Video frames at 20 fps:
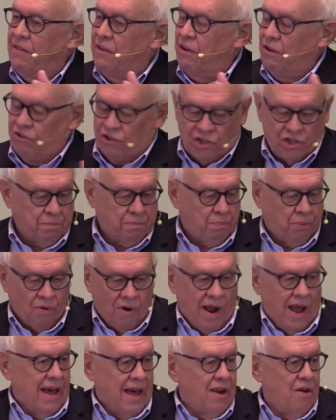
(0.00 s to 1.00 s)
they're just,
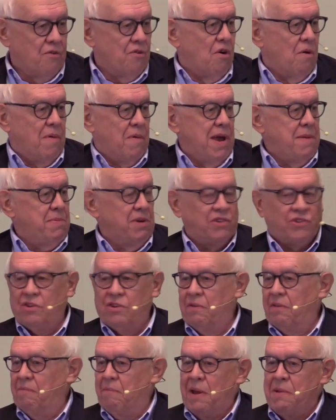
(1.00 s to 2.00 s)
I don't know, maybe it's
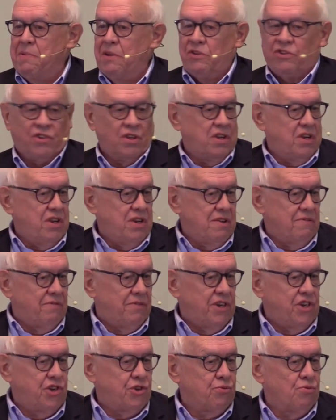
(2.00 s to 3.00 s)
an
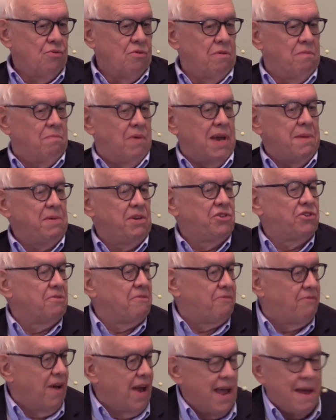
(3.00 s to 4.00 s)
individual, maybe it's a
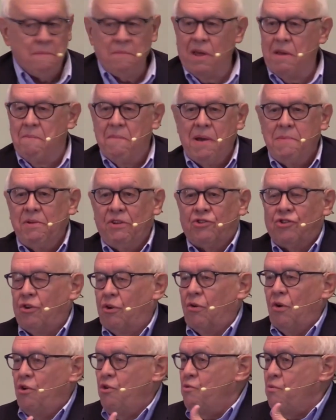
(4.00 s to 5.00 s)
family, maybe it's a
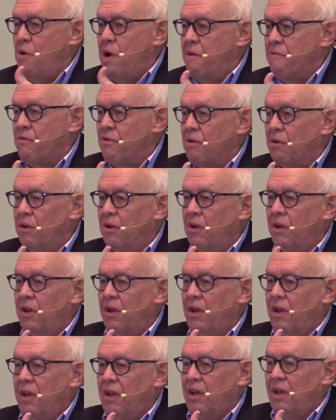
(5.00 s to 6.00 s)
whoever.
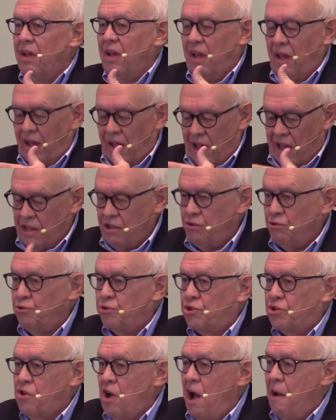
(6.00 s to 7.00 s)
And you
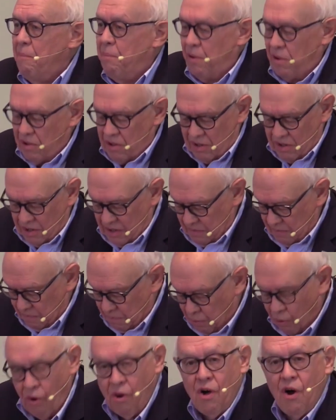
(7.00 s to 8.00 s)
stop,
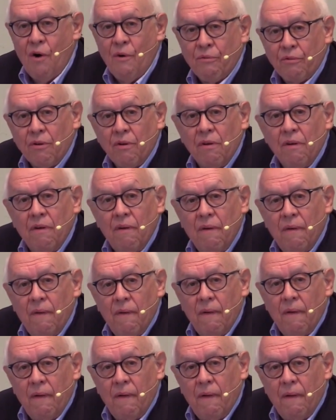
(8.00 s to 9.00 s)
pull over.
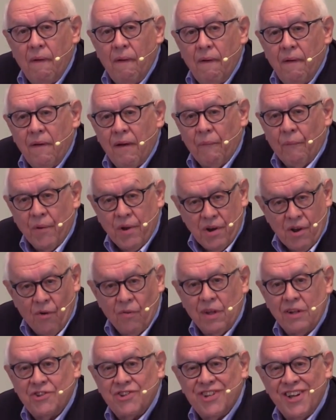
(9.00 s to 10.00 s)
We know
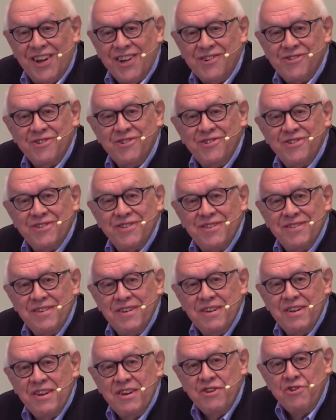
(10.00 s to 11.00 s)
that's dangerous.
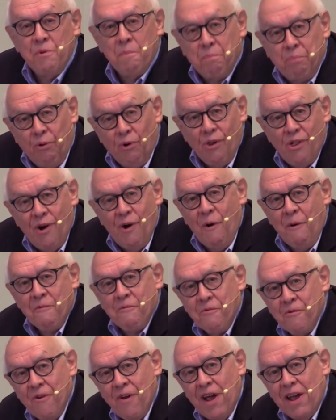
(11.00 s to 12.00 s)
You pull
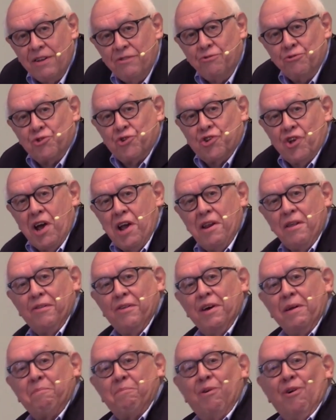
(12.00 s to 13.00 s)
over and you say to
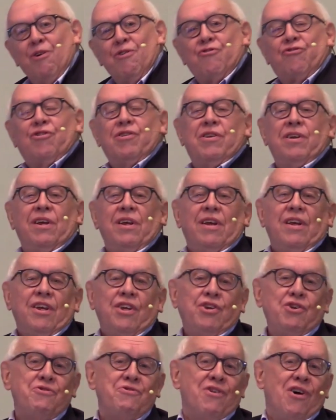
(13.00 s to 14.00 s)
that person,
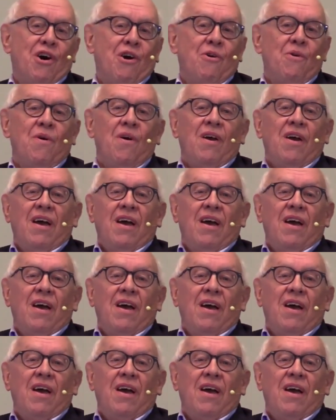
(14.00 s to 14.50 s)
you know,